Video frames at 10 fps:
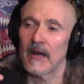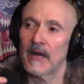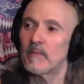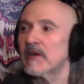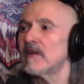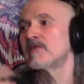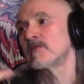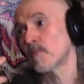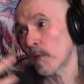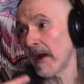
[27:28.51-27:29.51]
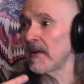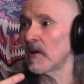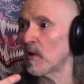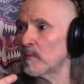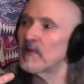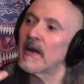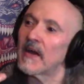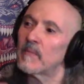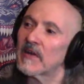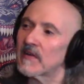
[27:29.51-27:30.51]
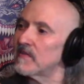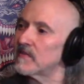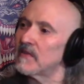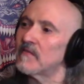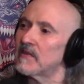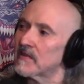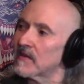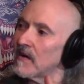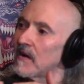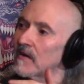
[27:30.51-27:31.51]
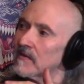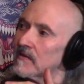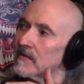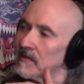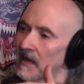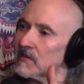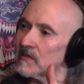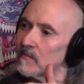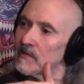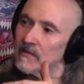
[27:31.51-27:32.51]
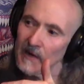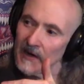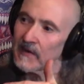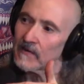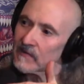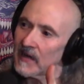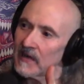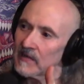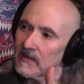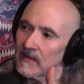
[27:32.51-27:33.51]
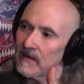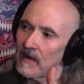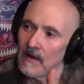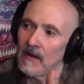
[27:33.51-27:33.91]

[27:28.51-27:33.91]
And because of the radio play and because of the con connection with the radio station,